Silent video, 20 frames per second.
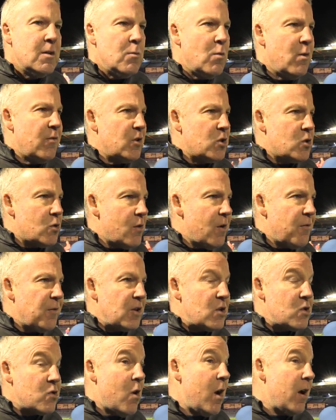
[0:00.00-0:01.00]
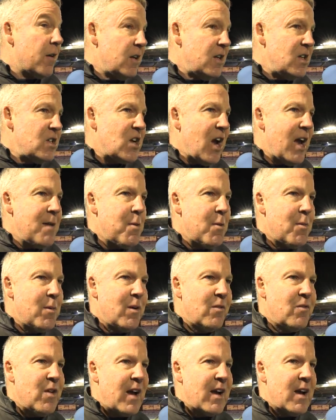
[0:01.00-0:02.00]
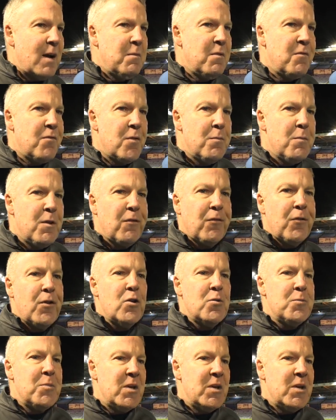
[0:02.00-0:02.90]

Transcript: with a terrific strike, and he's capable of that coming from midfield.